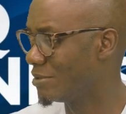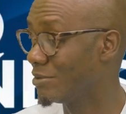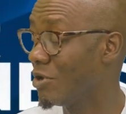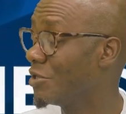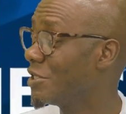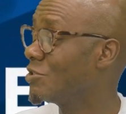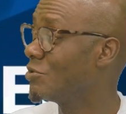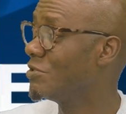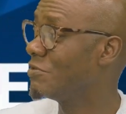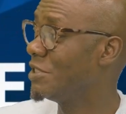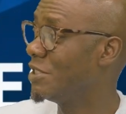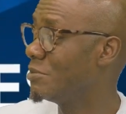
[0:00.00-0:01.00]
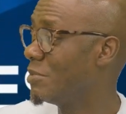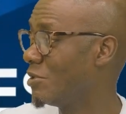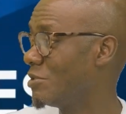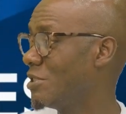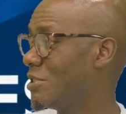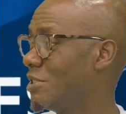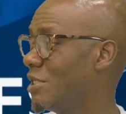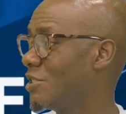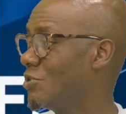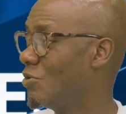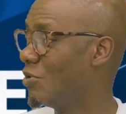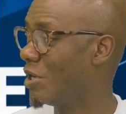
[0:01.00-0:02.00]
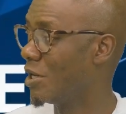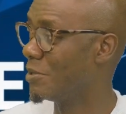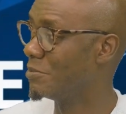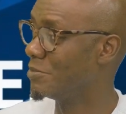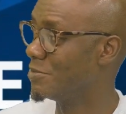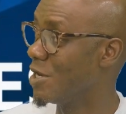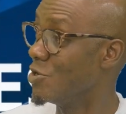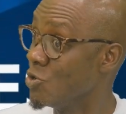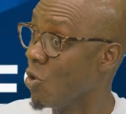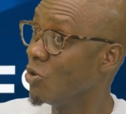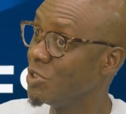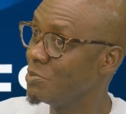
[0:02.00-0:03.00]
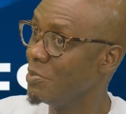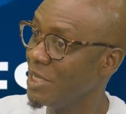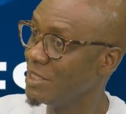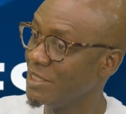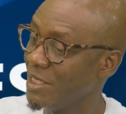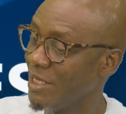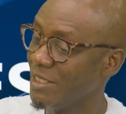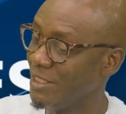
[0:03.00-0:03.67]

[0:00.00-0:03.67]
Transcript: and others don't even hear about it? There's no noise made.